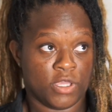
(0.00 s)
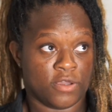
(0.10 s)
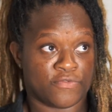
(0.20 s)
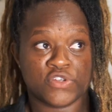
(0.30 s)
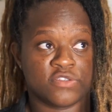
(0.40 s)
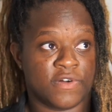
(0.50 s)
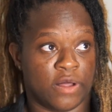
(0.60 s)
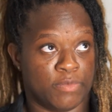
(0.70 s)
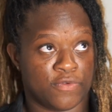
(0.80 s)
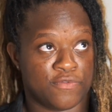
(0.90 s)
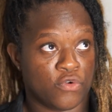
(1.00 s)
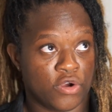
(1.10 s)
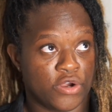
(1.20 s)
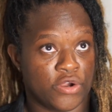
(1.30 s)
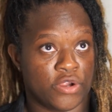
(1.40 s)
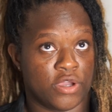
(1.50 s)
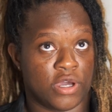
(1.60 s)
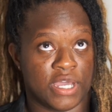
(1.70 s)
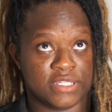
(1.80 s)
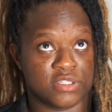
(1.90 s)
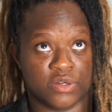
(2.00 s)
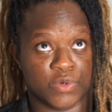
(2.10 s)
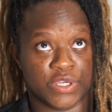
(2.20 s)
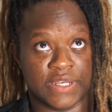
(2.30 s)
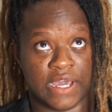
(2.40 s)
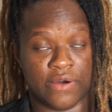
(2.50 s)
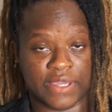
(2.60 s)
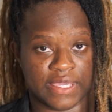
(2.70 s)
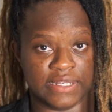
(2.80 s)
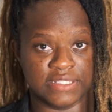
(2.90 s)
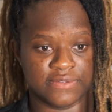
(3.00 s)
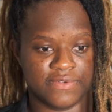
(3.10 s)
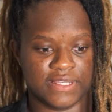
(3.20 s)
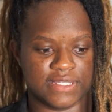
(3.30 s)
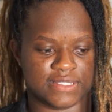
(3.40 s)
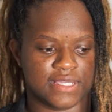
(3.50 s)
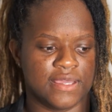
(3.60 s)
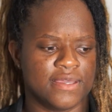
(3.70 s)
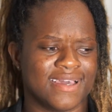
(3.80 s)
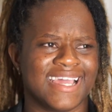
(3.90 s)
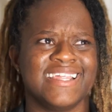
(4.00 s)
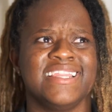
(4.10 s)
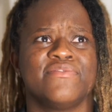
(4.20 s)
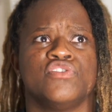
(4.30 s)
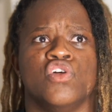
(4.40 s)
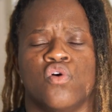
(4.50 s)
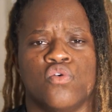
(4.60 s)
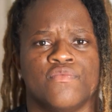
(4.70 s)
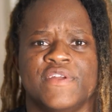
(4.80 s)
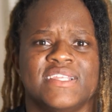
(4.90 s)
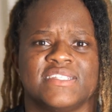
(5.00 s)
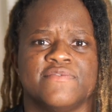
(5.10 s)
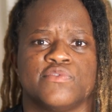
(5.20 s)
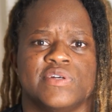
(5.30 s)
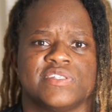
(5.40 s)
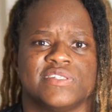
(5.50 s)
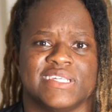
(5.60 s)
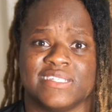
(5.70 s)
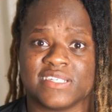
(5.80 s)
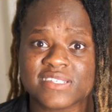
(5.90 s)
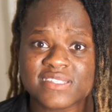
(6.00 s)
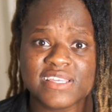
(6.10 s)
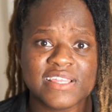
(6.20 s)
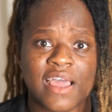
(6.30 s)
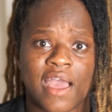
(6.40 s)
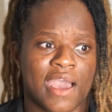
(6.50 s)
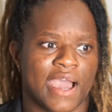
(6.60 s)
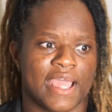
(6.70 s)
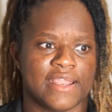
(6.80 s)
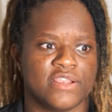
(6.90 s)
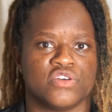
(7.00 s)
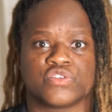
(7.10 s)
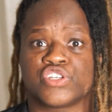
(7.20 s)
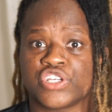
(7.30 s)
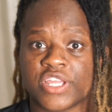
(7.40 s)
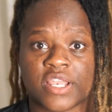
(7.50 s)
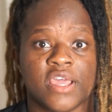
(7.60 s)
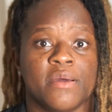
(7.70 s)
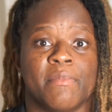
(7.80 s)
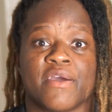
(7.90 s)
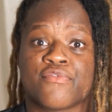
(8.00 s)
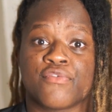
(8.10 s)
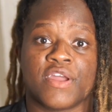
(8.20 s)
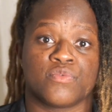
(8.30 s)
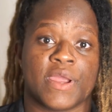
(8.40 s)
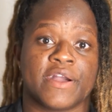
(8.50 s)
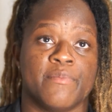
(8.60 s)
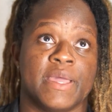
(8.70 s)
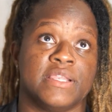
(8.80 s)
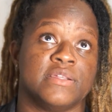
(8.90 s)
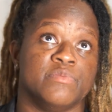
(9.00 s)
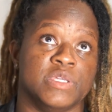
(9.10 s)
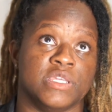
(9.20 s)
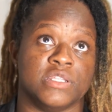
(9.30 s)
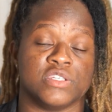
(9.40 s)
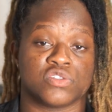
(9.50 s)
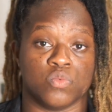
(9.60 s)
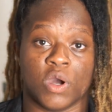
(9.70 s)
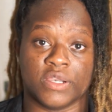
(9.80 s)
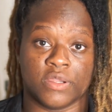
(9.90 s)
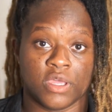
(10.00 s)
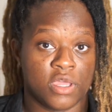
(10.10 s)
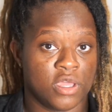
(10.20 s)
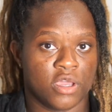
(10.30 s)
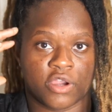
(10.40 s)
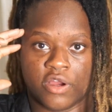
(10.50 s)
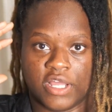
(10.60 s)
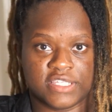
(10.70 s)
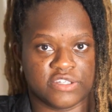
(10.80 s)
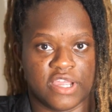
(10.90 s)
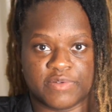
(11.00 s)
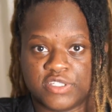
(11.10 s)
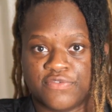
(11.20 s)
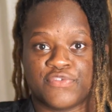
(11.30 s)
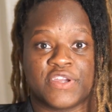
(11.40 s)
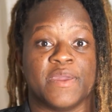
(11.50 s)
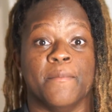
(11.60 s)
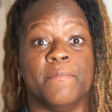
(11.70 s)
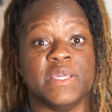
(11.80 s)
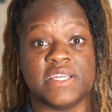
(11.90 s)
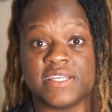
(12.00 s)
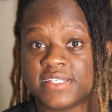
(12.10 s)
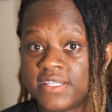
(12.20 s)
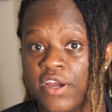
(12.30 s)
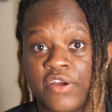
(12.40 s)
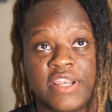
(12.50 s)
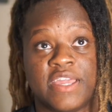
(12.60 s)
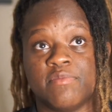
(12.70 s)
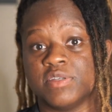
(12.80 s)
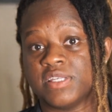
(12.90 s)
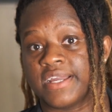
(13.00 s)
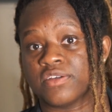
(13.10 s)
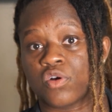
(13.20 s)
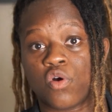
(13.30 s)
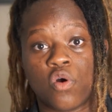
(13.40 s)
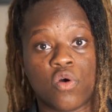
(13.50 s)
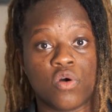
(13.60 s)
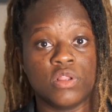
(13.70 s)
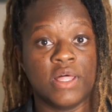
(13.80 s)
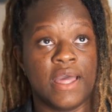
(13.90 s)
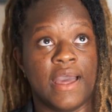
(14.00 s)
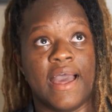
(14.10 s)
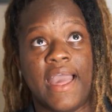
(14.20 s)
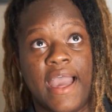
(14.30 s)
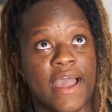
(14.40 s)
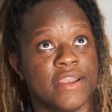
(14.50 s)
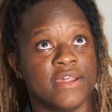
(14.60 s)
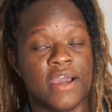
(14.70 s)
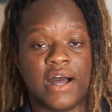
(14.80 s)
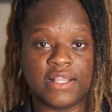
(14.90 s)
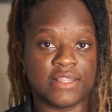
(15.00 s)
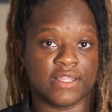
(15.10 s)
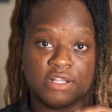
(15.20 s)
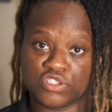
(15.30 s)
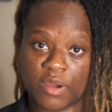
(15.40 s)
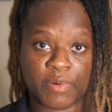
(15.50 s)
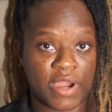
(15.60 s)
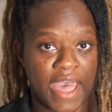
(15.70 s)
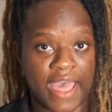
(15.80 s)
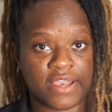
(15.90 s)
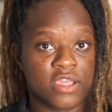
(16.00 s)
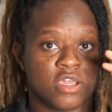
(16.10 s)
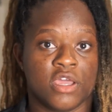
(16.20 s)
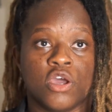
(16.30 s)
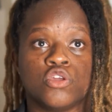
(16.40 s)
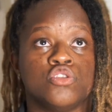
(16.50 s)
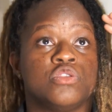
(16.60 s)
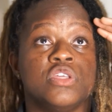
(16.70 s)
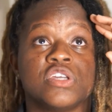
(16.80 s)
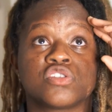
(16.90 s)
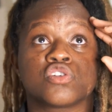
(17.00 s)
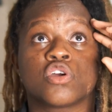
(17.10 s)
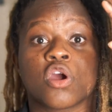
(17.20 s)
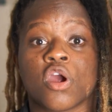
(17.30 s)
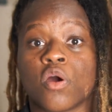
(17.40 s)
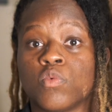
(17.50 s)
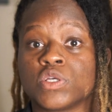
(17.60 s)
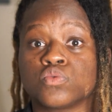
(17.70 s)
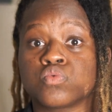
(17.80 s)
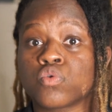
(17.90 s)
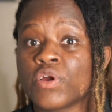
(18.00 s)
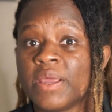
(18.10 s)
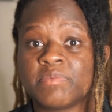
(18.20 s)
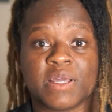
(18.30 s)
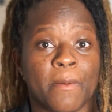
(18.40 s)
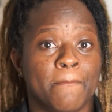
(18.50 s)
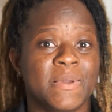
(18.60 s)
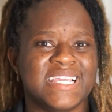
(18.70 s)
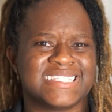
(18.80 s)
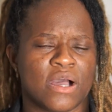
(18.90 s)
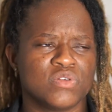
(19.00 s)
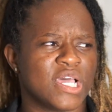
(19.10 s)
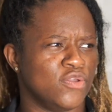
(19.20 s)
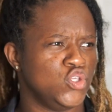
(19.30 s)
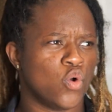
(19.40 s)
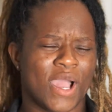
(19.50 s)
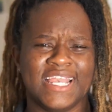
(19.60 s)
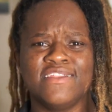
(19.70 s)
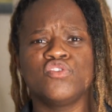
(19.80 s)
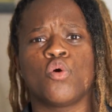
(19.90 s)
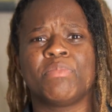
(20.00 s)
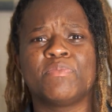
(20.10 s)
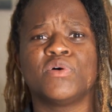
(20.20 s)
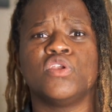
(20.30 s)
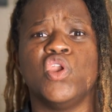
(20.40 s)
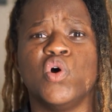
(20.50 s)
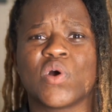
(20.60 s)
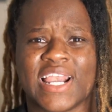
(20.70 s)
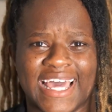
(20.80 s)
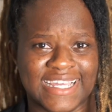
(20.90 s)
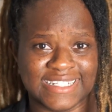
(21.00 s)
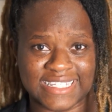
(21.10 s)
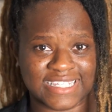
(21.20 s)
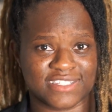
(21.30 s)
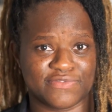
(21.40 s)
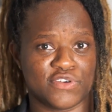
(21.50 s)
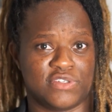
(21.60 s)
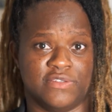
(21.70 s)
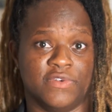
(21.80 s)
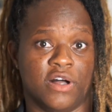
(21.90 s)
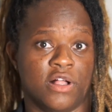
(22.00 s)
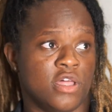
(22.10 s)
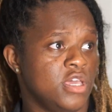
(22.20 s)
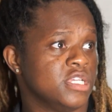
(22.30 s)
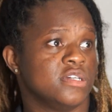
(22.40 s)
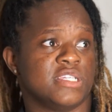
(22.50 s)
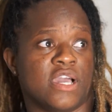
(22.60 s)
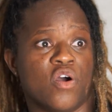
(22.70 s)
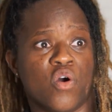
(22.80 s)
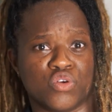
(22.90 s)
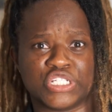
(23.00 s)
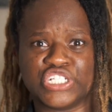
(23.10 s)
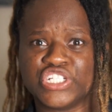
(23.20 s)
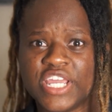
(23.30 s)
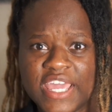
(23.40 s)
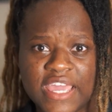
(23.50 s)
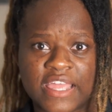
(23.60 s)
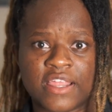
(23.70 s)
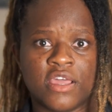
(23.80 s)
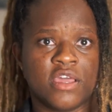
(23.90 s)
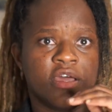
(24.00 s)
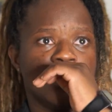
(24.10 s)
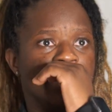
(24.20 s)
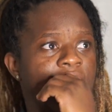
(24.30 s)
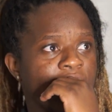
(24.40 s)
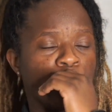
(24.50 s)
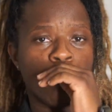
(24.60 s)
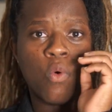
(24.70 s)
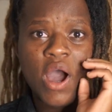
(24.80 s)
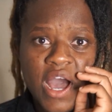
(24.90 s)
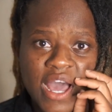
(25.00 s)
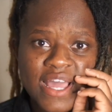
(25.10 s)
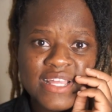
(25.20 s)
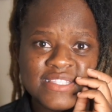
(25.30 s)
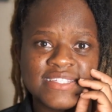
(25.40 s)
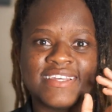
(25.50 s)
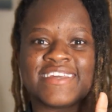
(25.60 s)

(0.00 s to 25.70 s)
First of all, before I started working out and getting into fitness, I didn't even know fitness influencers existed. I didn't know shit. My friend recommended me this one girl on Instagram. She's a freaking beast. Her name is like Nicole, and I'll drop her at. This girl was ripped, a beast. I was like, yo, I didn't know people look like this. First of all, I was like, oh shit, like what?